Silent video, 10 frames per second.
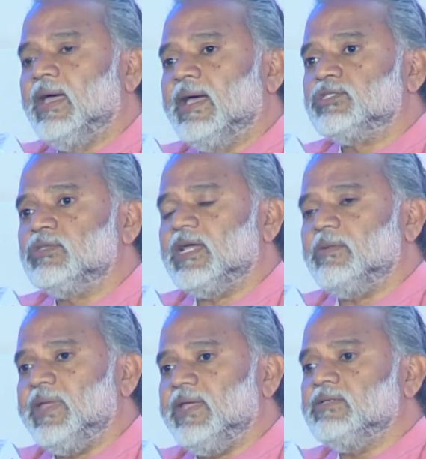So that
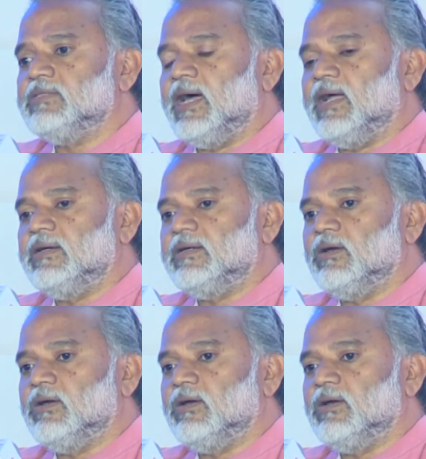means that